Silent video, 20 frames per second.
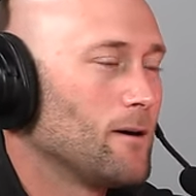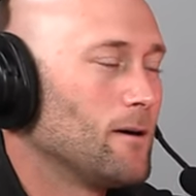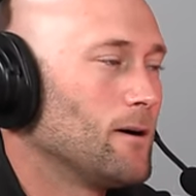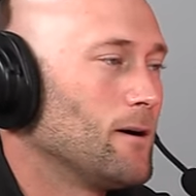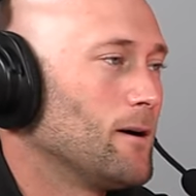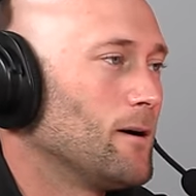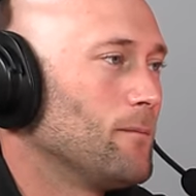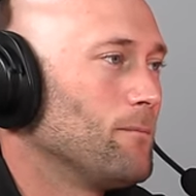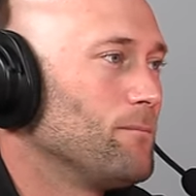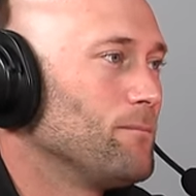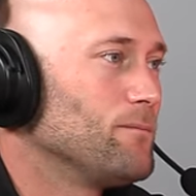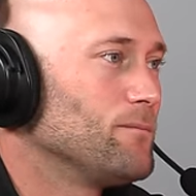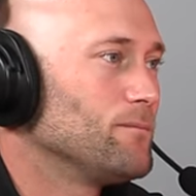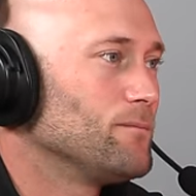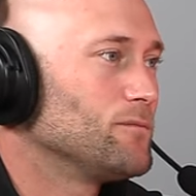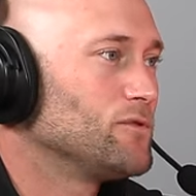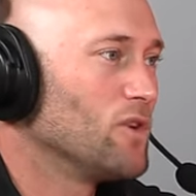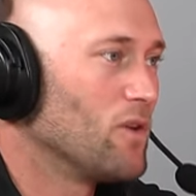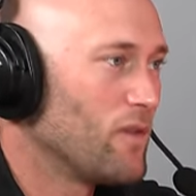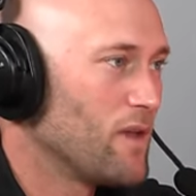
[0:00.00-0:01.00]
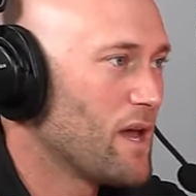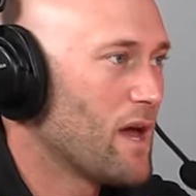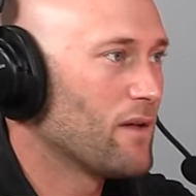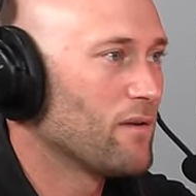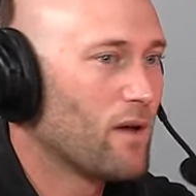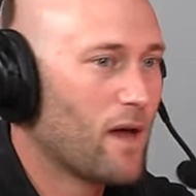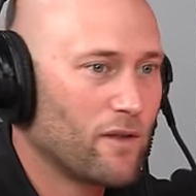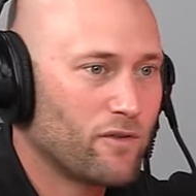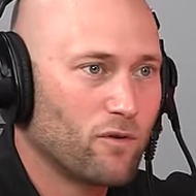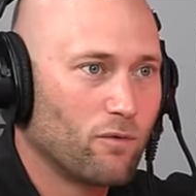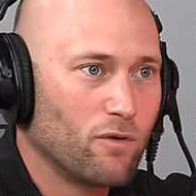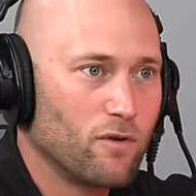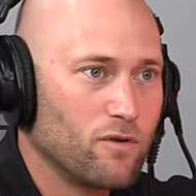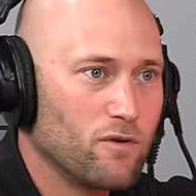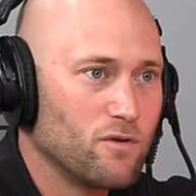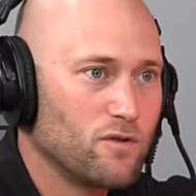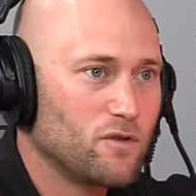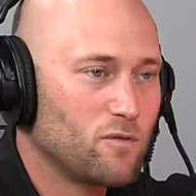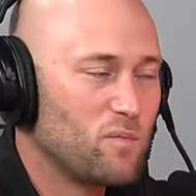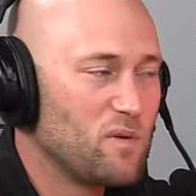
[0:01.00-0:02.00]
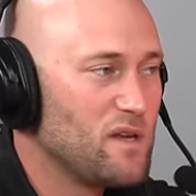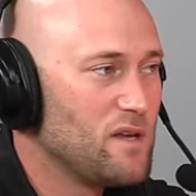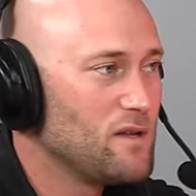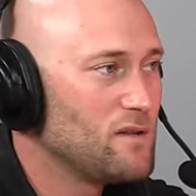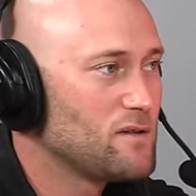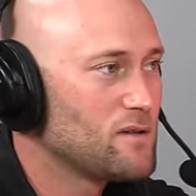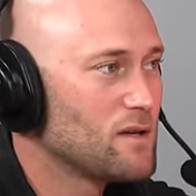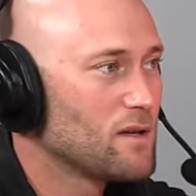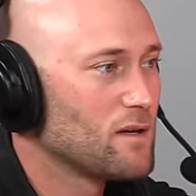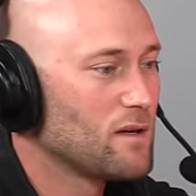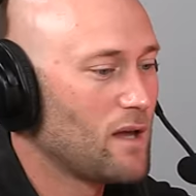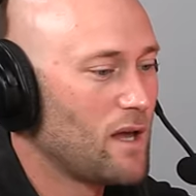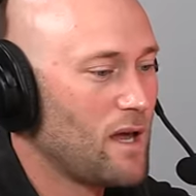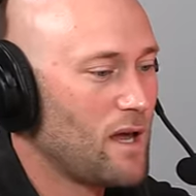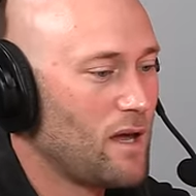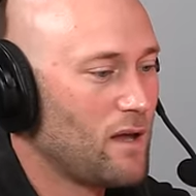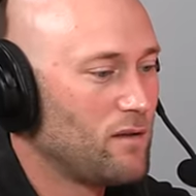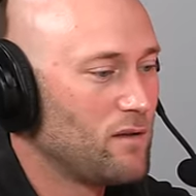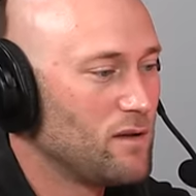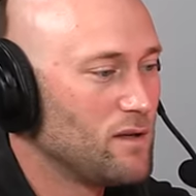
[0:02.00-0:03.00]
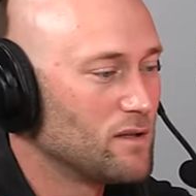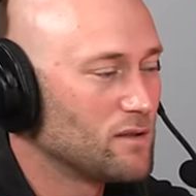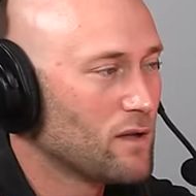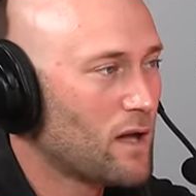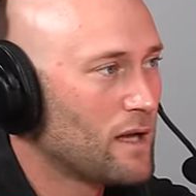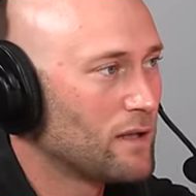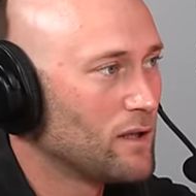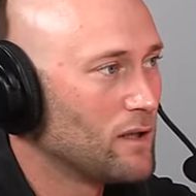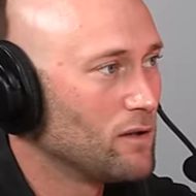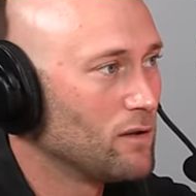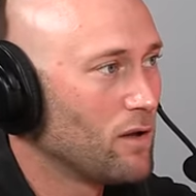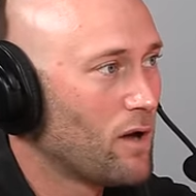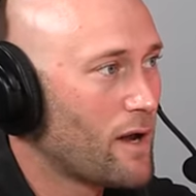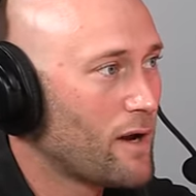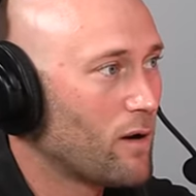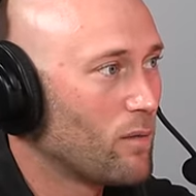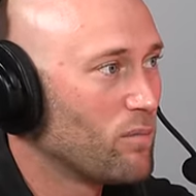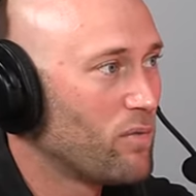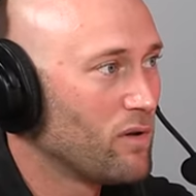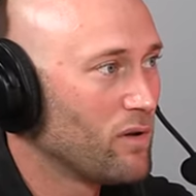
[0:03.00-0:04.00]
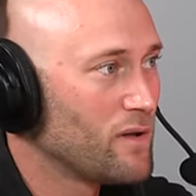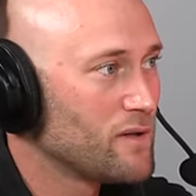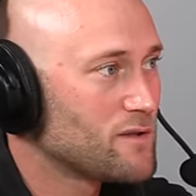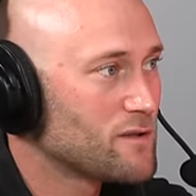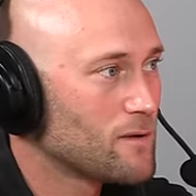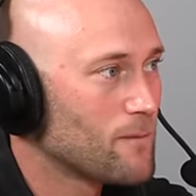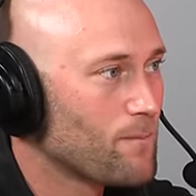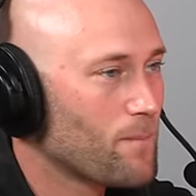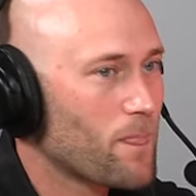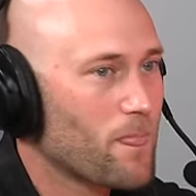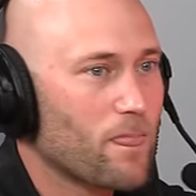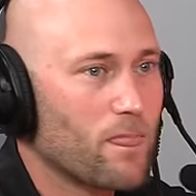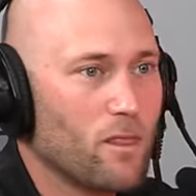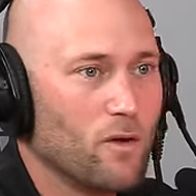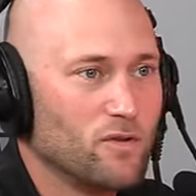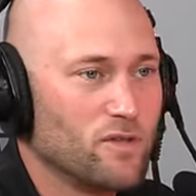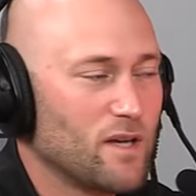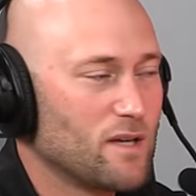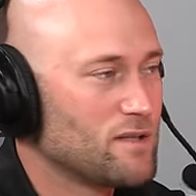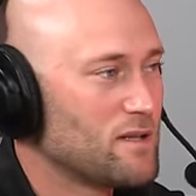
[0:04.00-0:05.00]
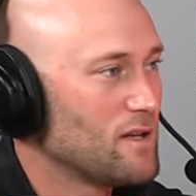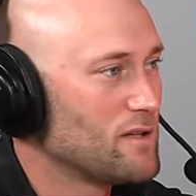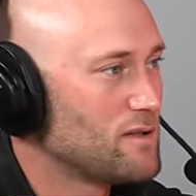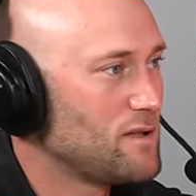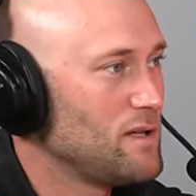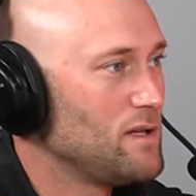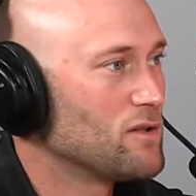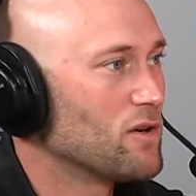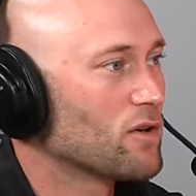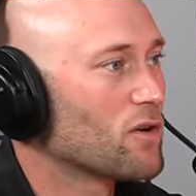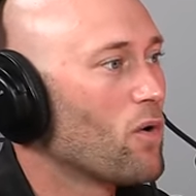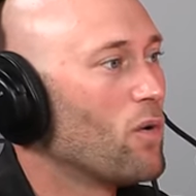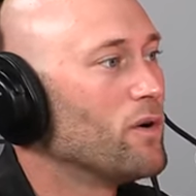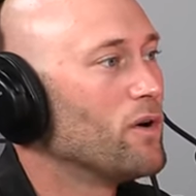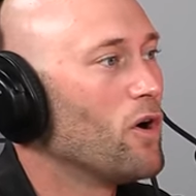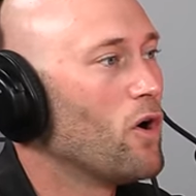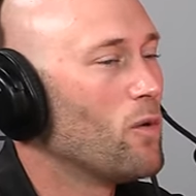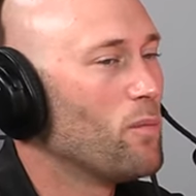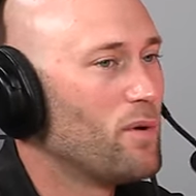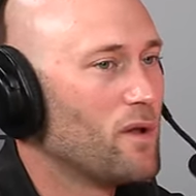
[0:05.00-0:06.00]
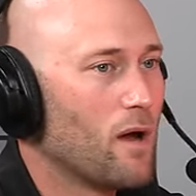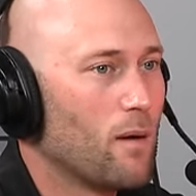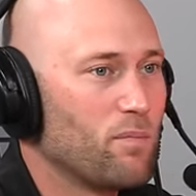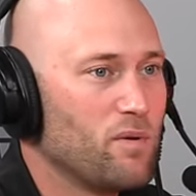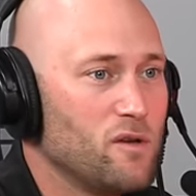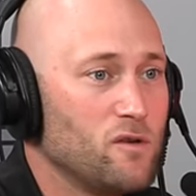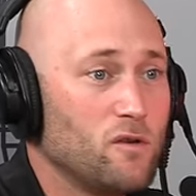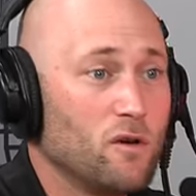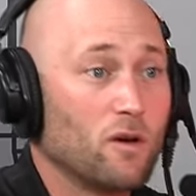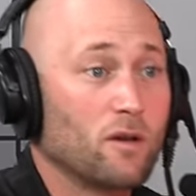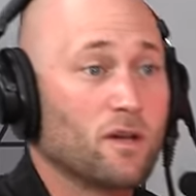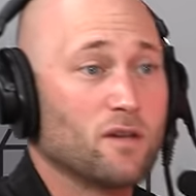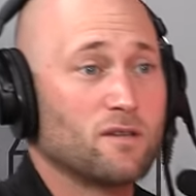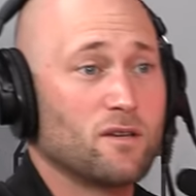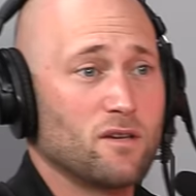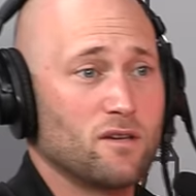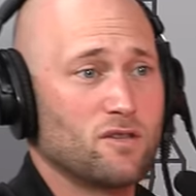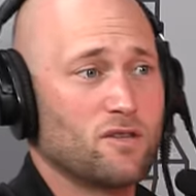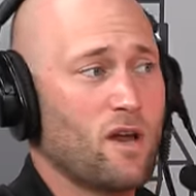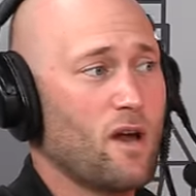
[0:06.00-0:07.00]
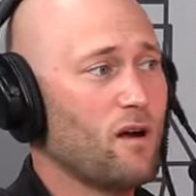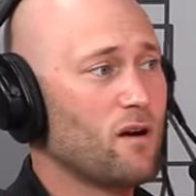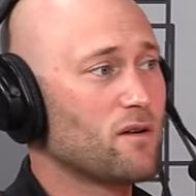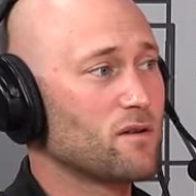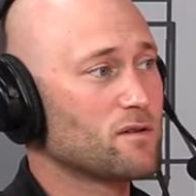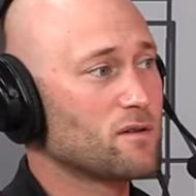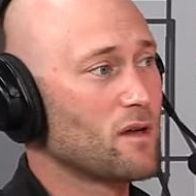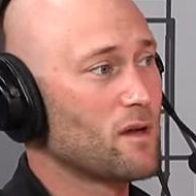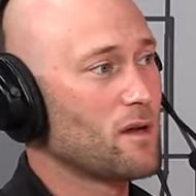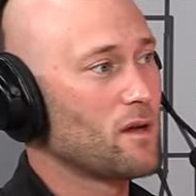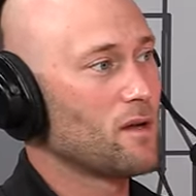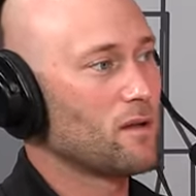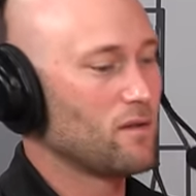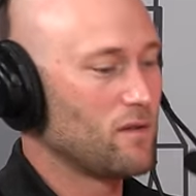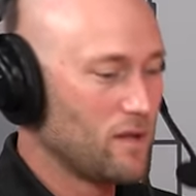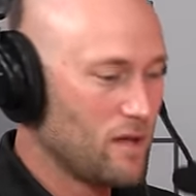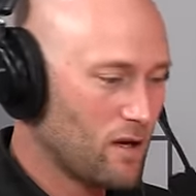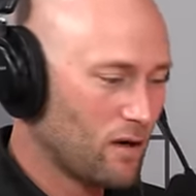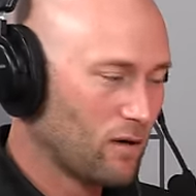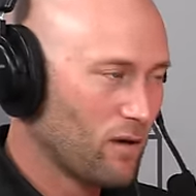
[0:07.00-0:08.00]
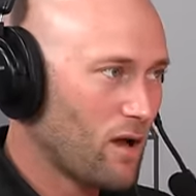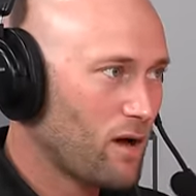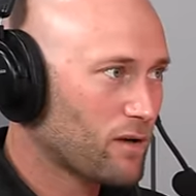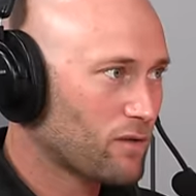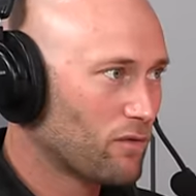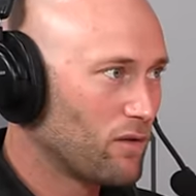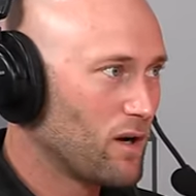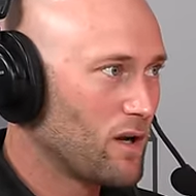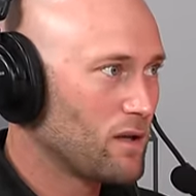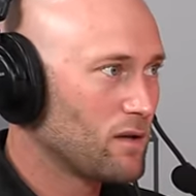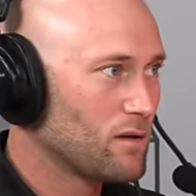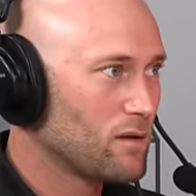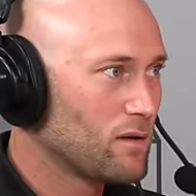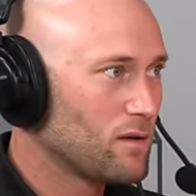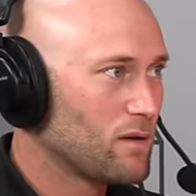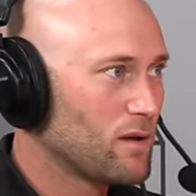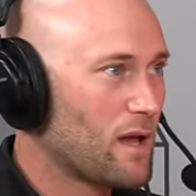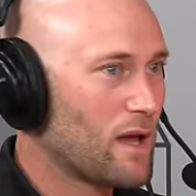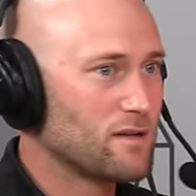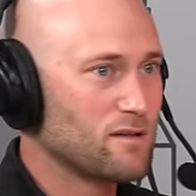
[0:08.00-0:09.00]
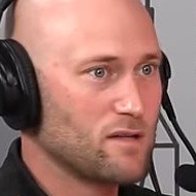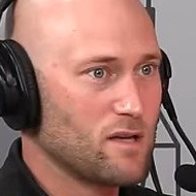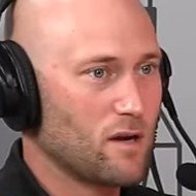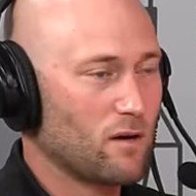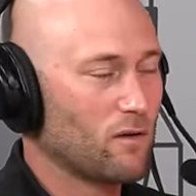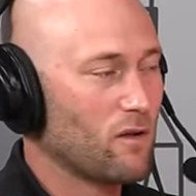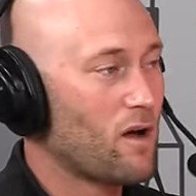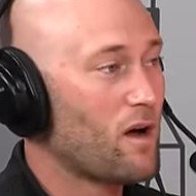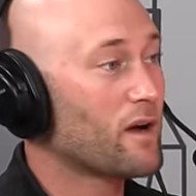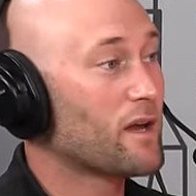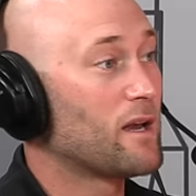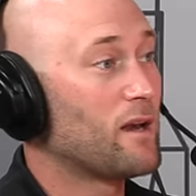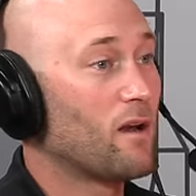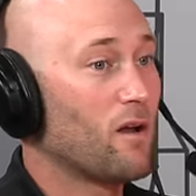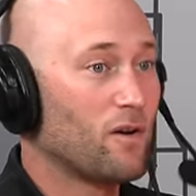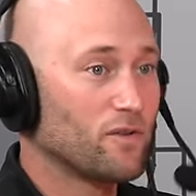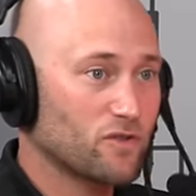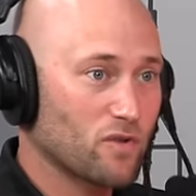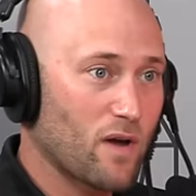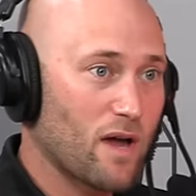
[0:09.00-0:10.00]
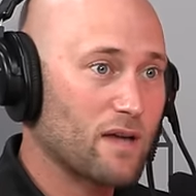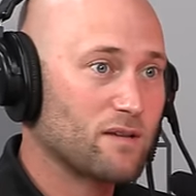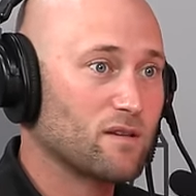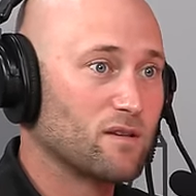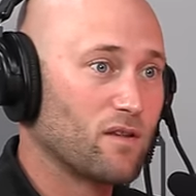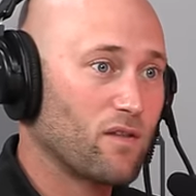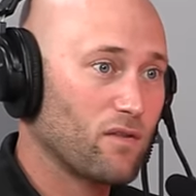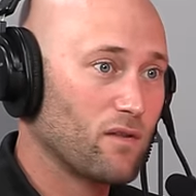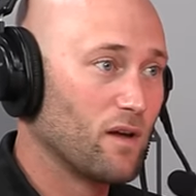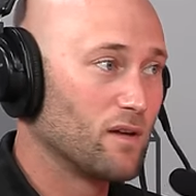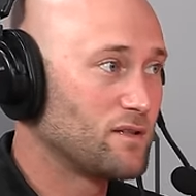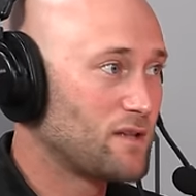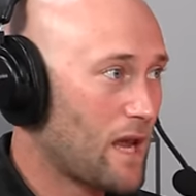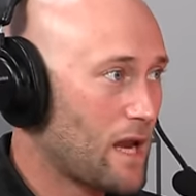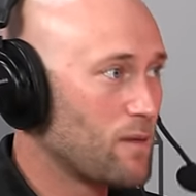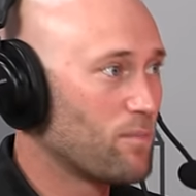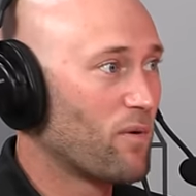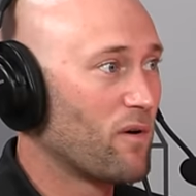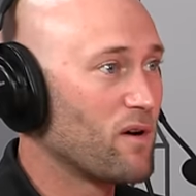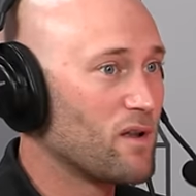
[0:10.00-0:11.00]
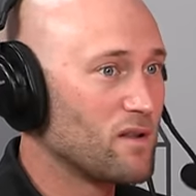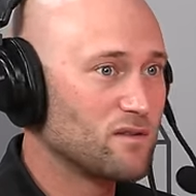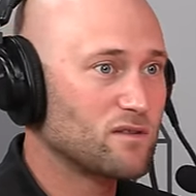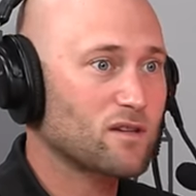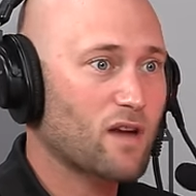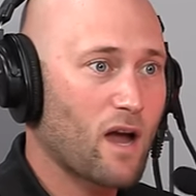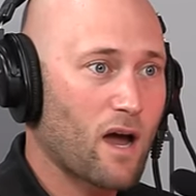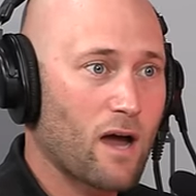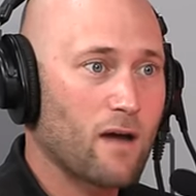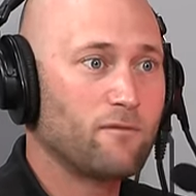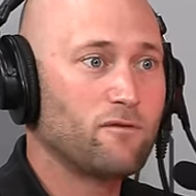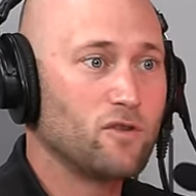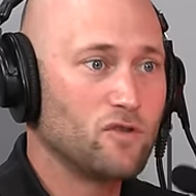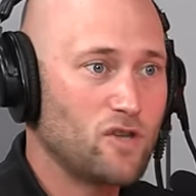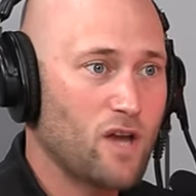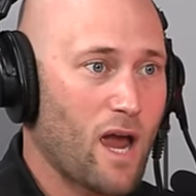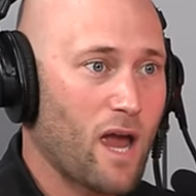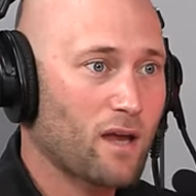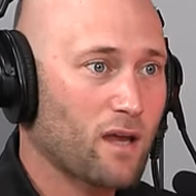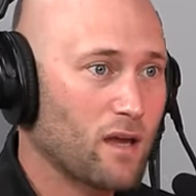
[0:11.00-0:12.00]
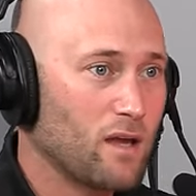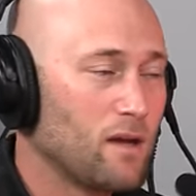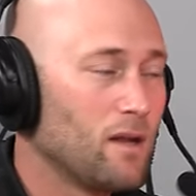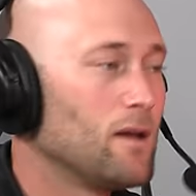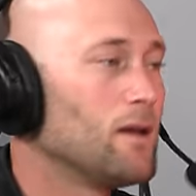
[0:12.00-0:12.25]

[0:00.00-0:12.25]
Right. Um, So yeah, at the reduced speeds and the slightly lighter bullets, those S S Ts are going to open up easier because it shares the interlock ring as the interlock, and it also has a, a tapered and skived jacket.